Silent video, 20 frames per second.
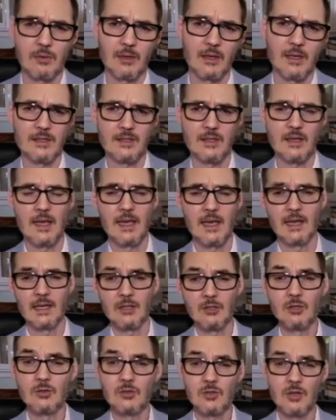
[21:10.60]
place and to
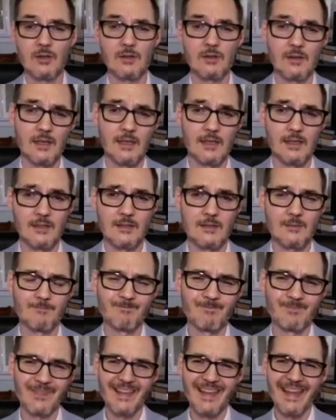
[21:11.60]
do certain things.
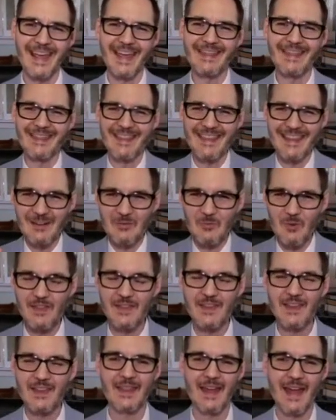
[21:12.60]
And then
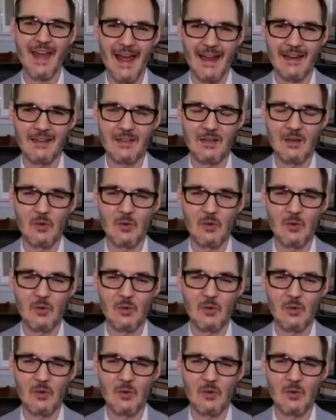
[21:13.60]
within that,